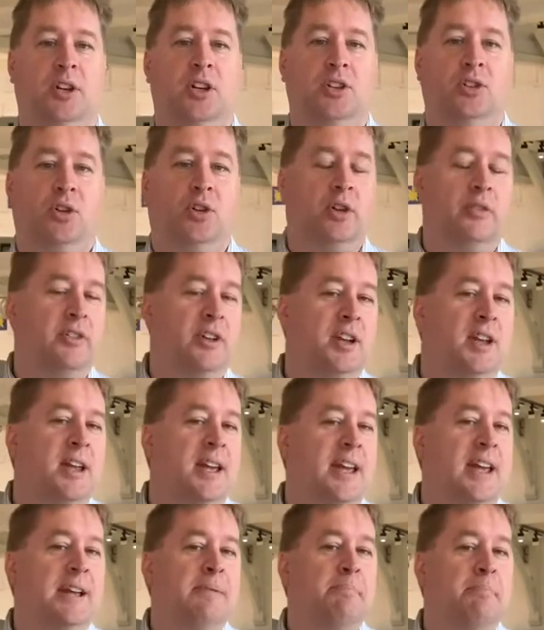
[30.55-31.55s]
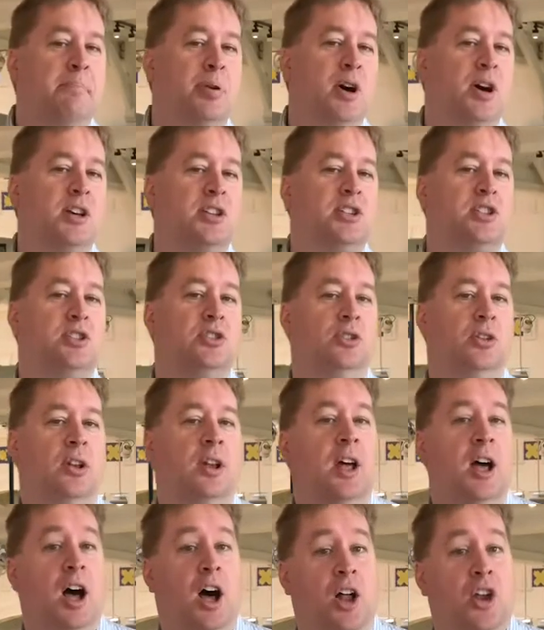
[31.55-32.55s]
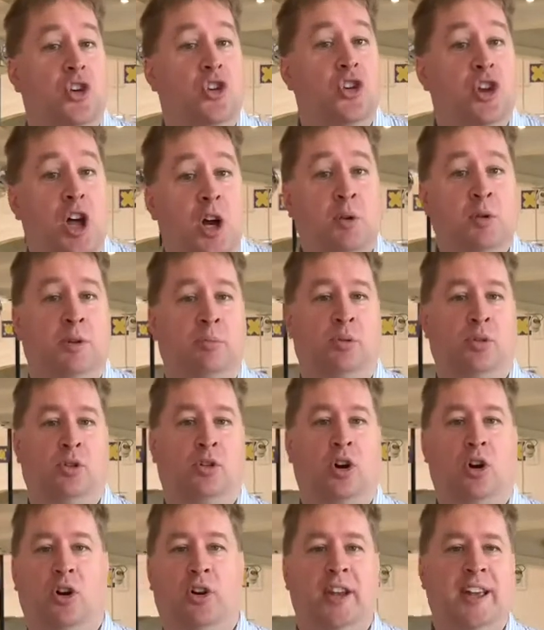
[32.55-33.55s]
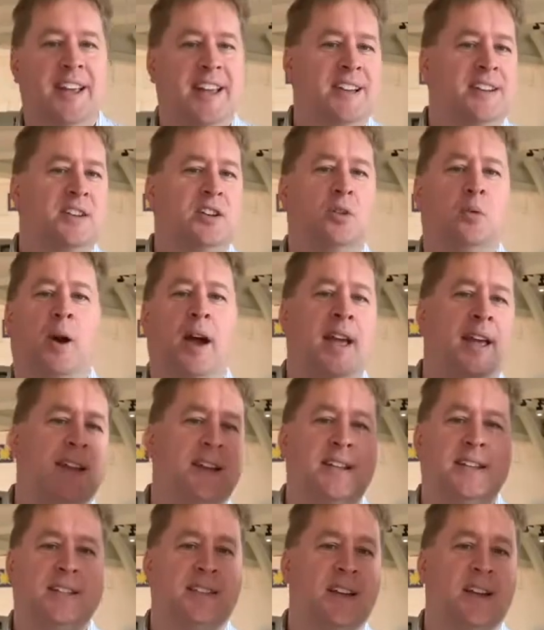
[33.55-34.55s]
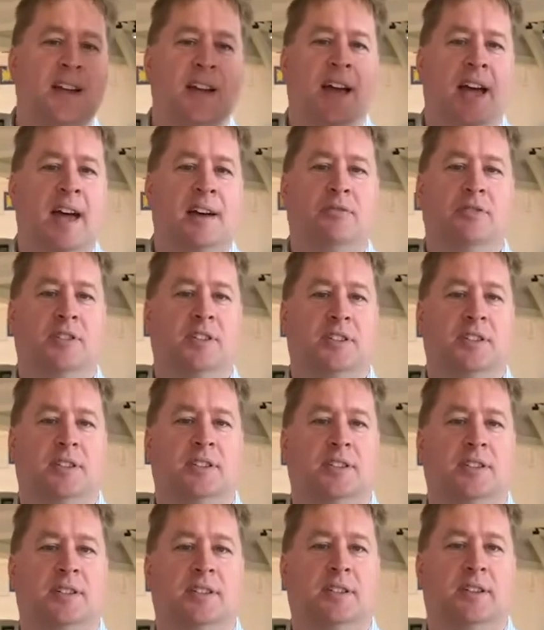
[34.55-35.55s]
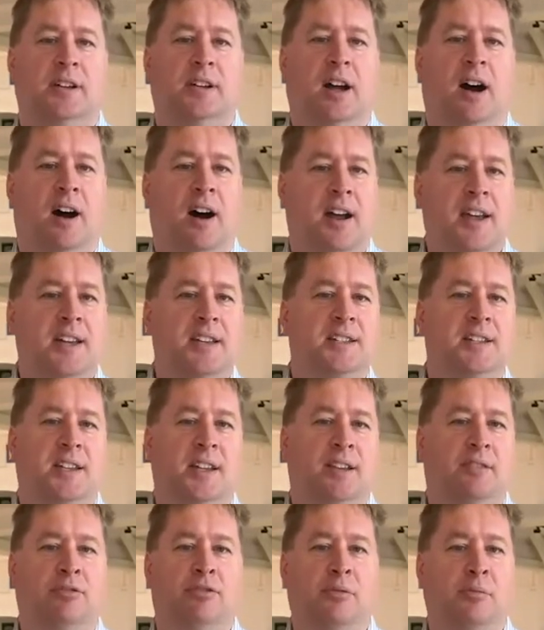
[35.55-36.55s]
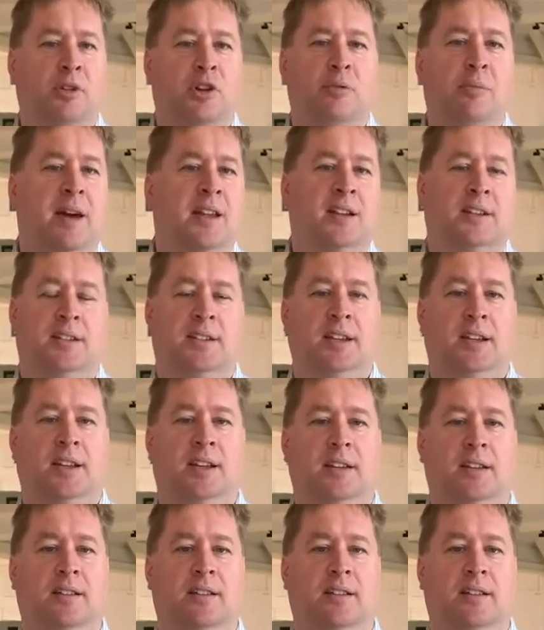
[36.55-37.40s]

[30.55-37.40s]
Not of an impersonal, unknowable God hidden away in his heavens, hiding from humanity.